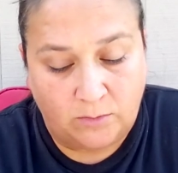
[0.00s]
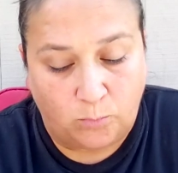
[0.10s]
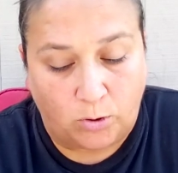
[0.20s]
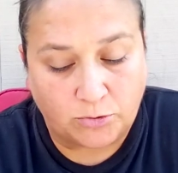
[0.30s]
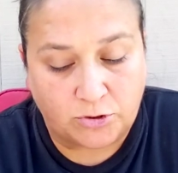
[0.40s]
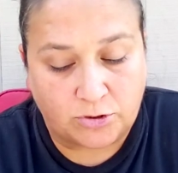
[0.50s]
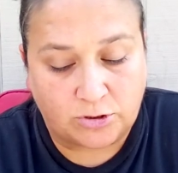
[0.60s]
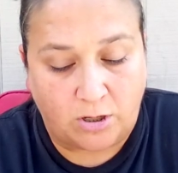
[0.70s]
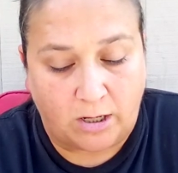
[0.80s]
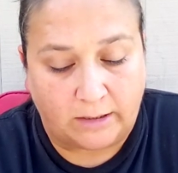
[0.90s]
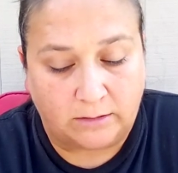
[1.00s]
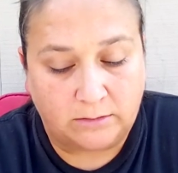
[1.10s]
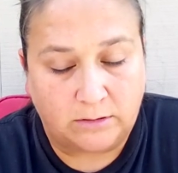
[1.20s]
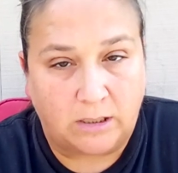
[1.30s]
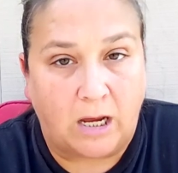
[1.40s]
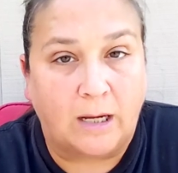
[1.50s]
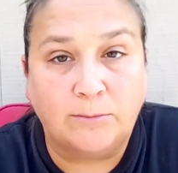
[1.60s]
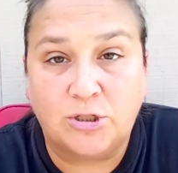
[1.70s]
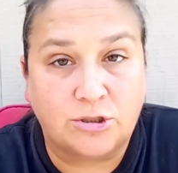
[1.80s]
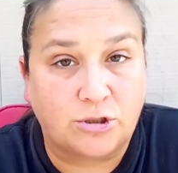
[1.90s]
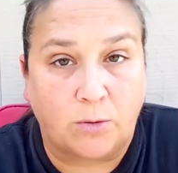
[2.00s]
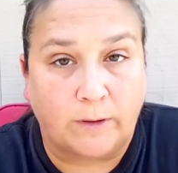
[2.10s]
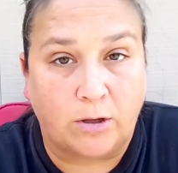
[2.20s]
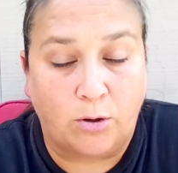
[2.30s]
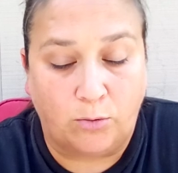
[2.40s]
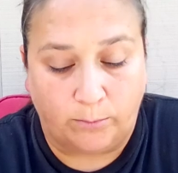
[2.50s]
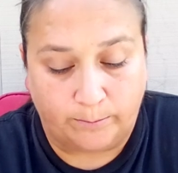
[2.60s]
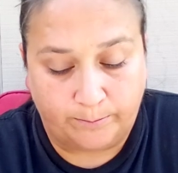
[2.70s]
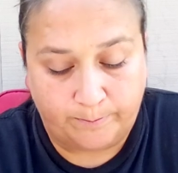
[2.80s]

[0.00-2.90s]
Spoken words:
Walter Scott, I'm just going home.